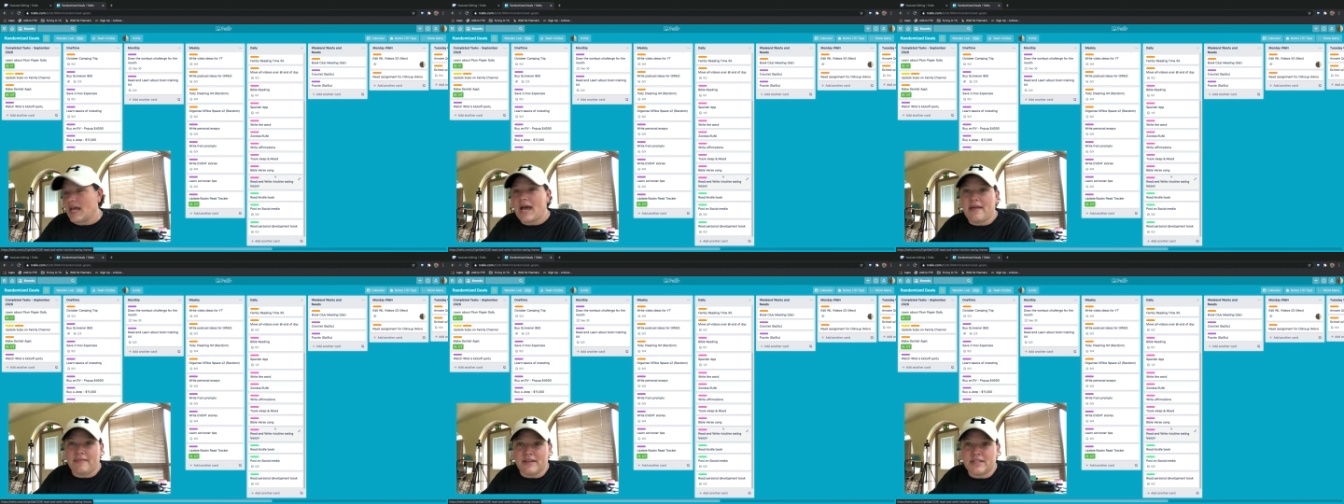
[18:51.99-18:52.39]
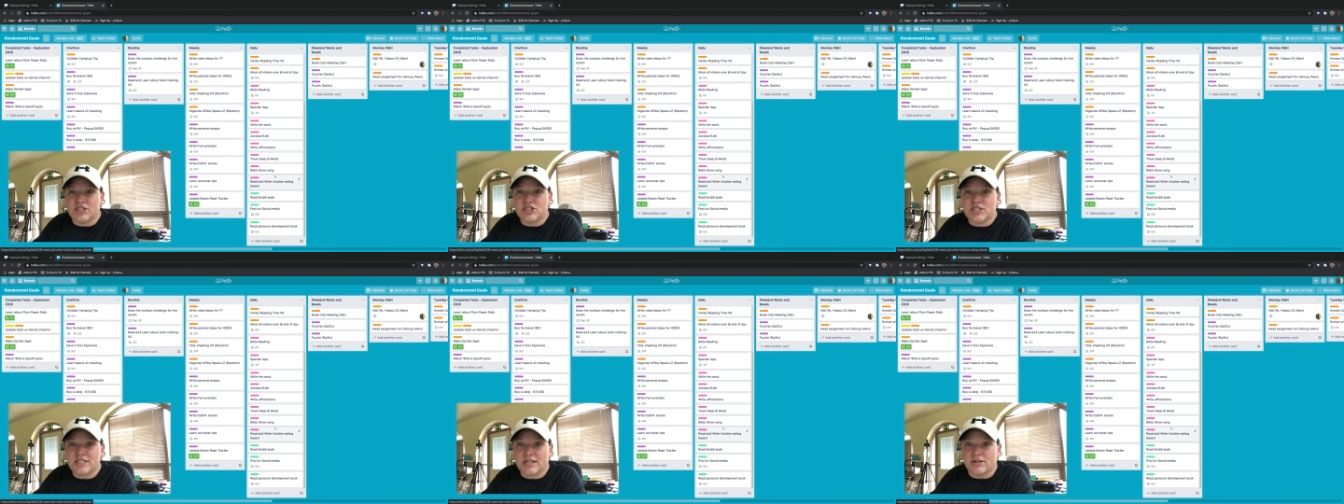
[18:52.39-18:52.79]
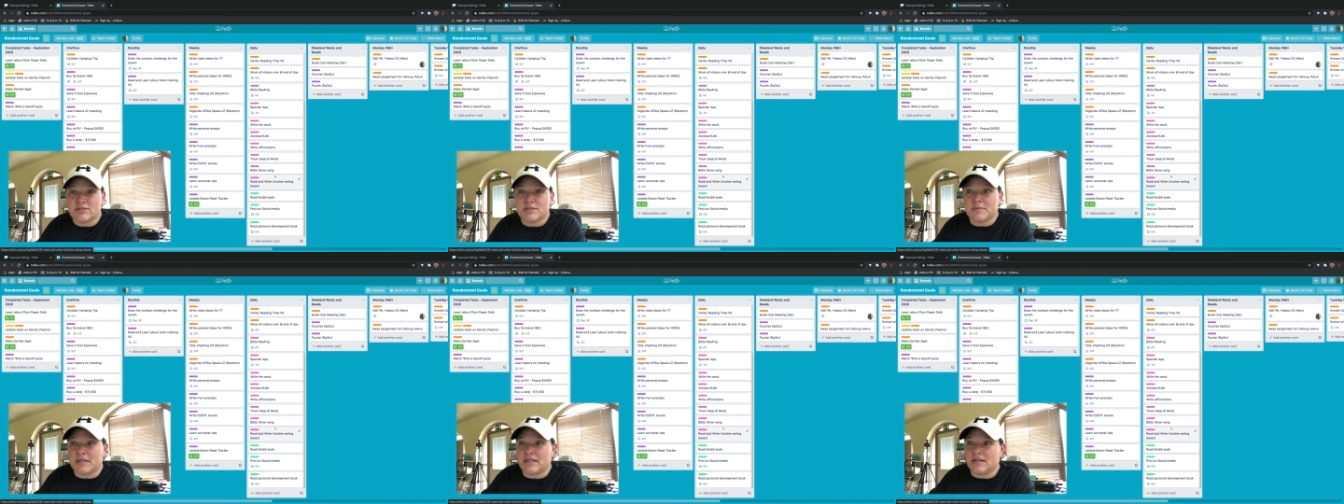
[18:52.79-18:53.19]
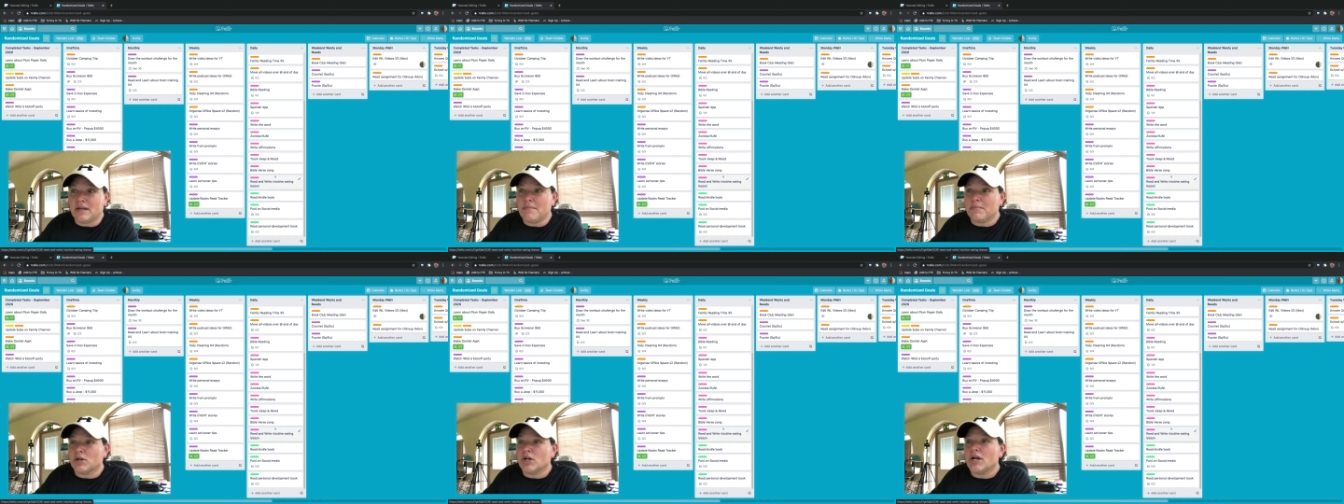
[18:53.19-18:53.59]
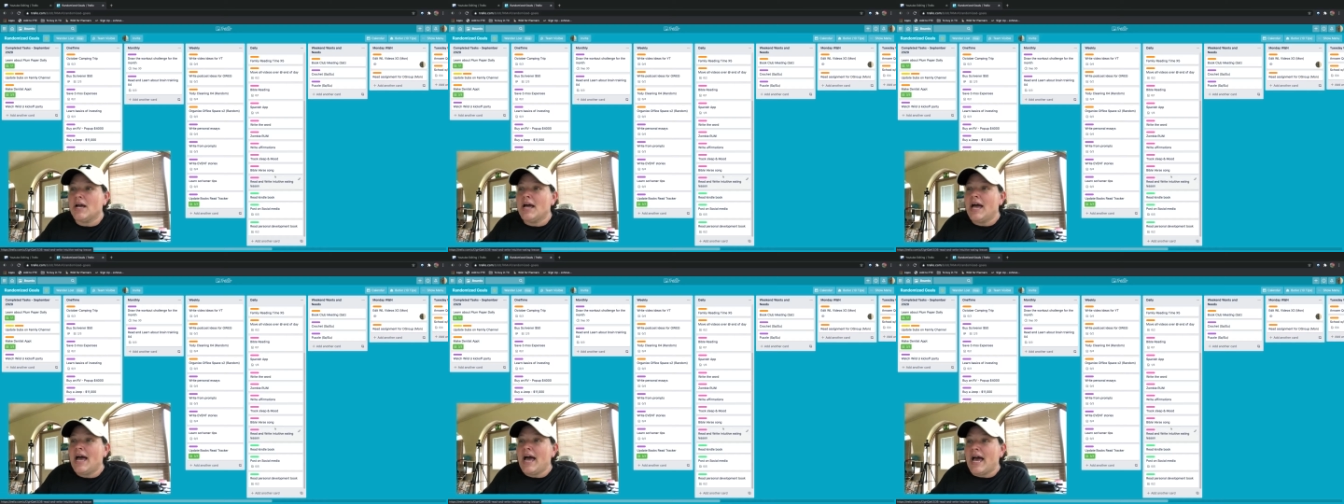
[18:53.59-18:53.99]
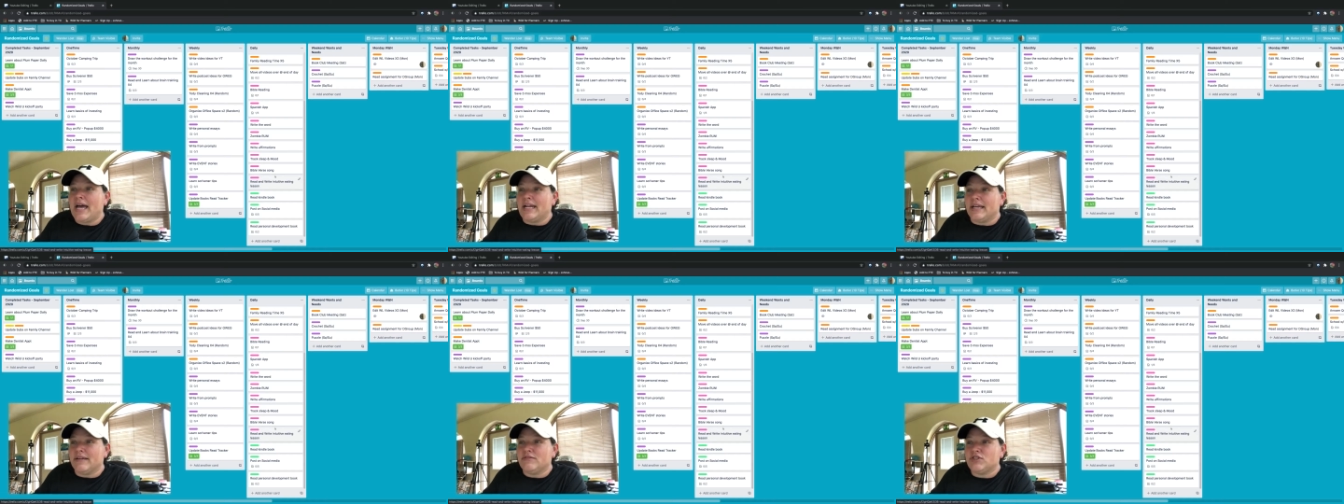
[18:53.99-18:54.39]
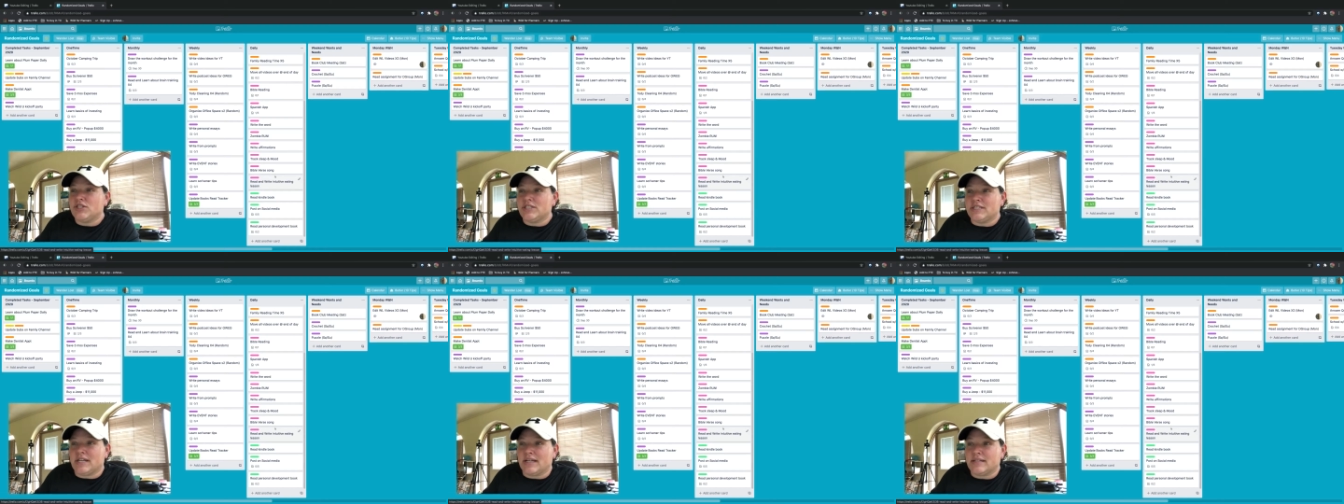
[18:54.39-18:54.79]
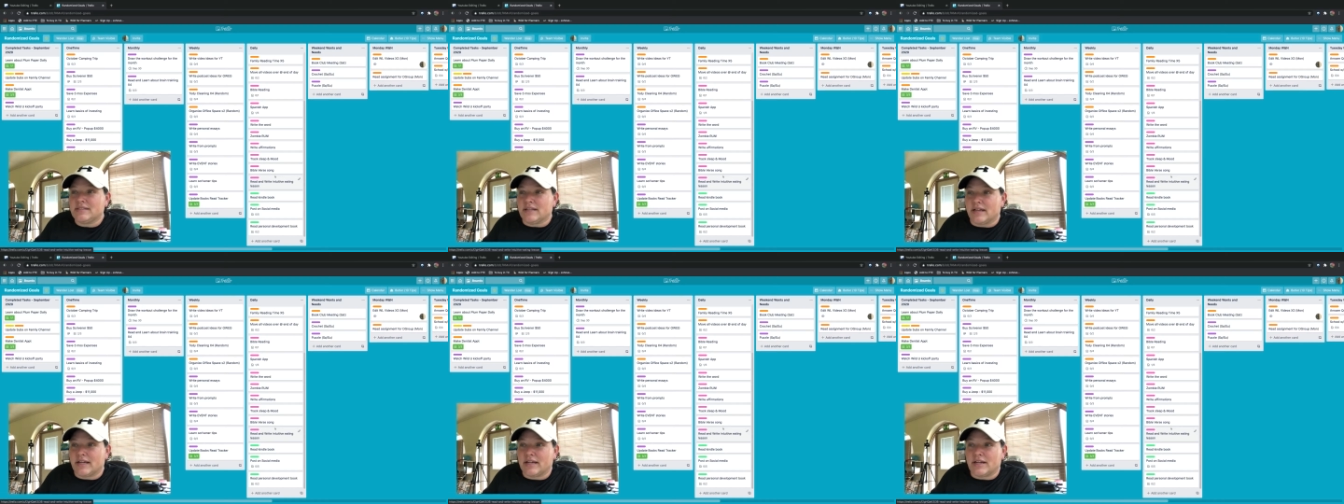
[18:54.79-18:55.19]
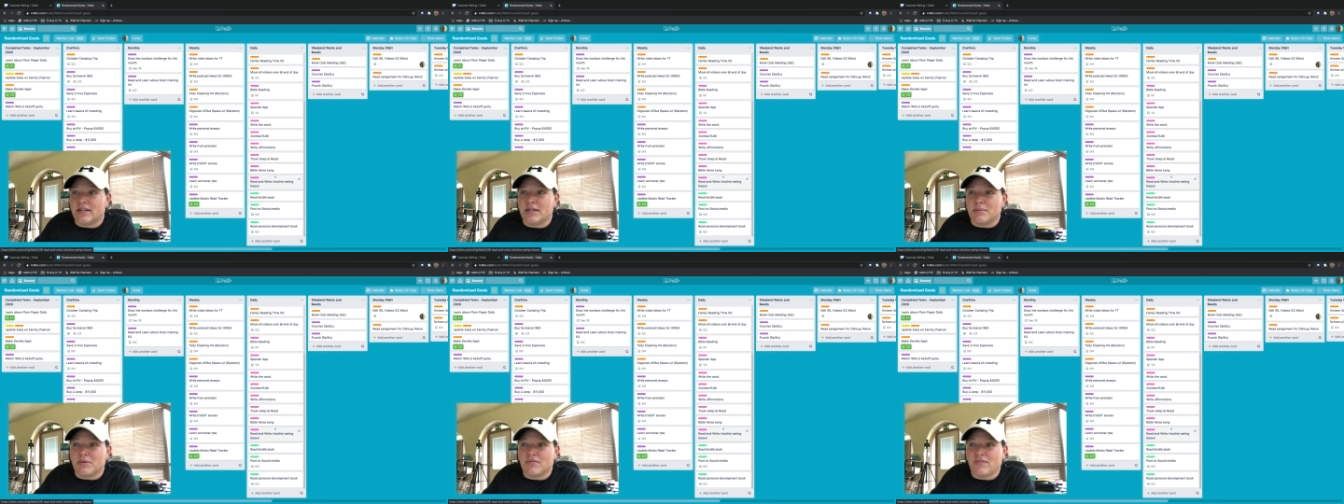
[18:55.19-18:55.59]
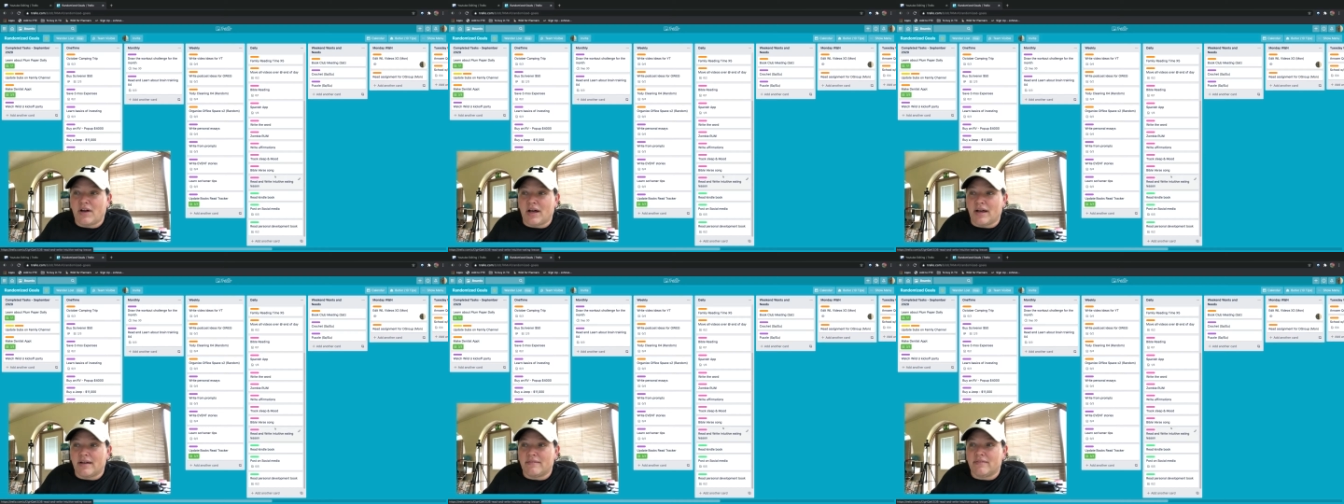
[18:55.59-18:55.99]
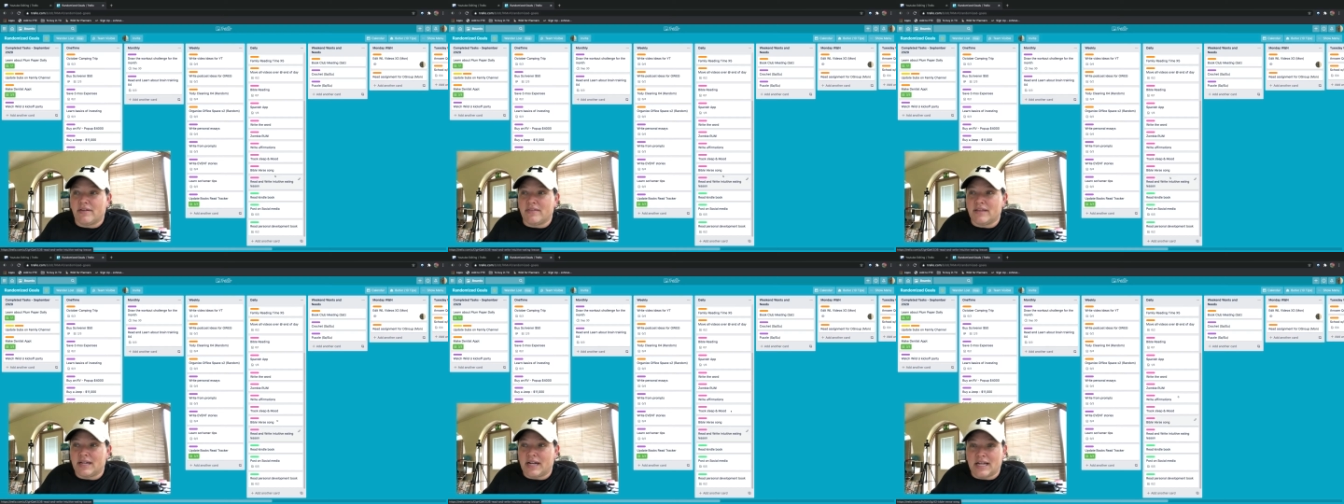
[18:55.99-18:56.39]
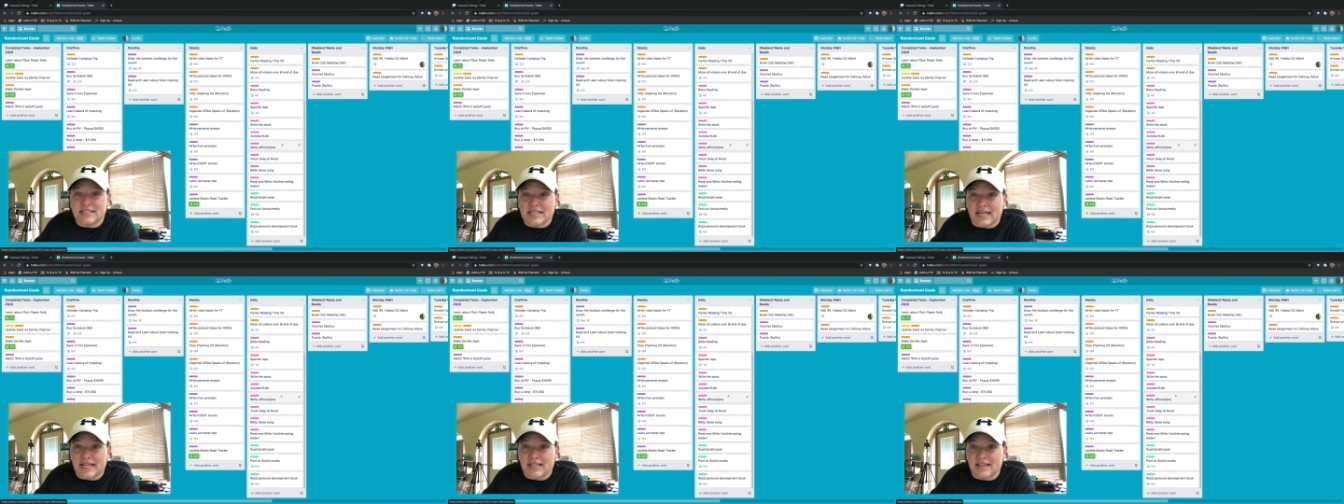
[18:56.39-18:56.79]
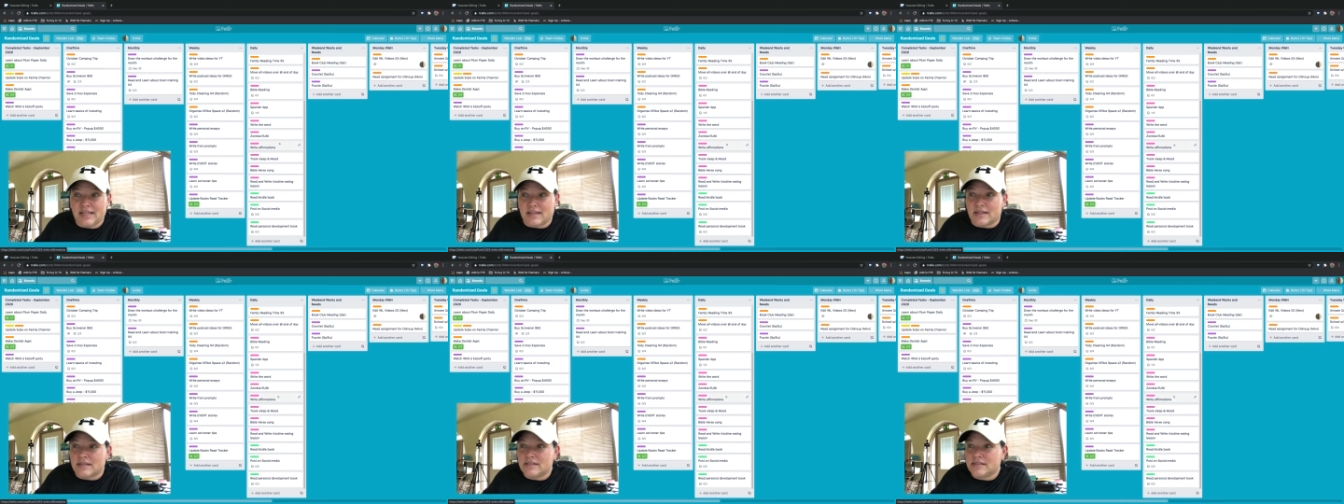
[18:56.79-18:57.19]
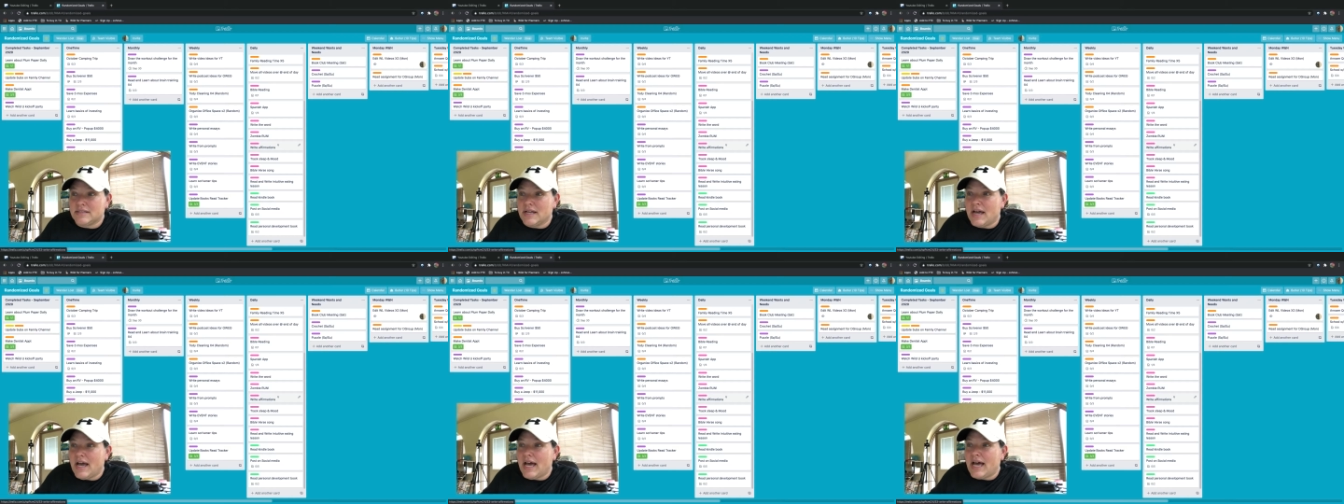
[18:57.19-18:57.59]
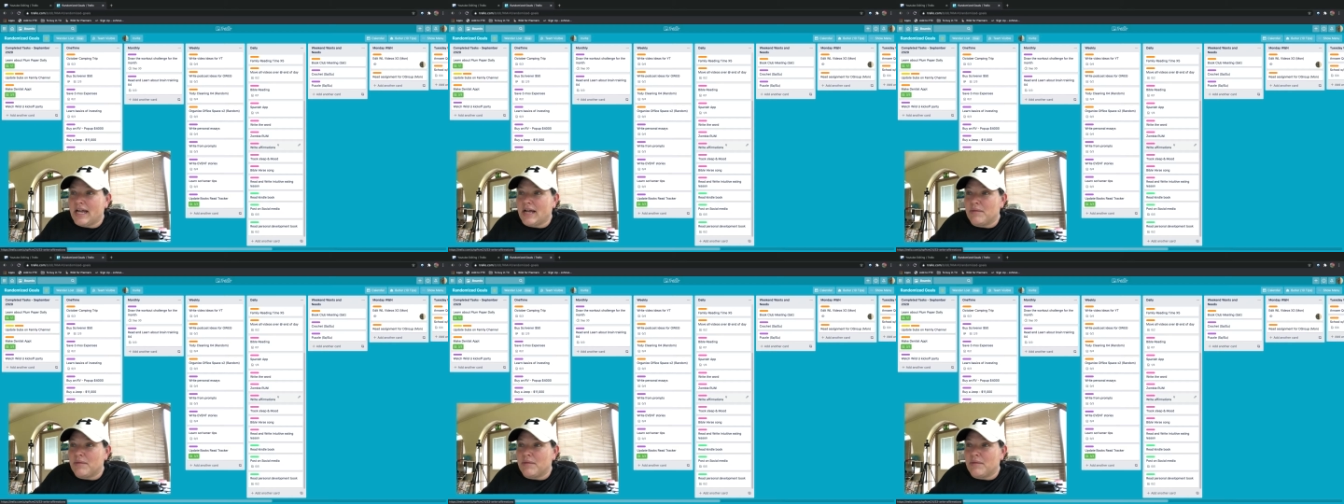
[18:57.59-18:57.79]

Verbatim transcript: And then she tells me the number. And if she says like number five, then I take this and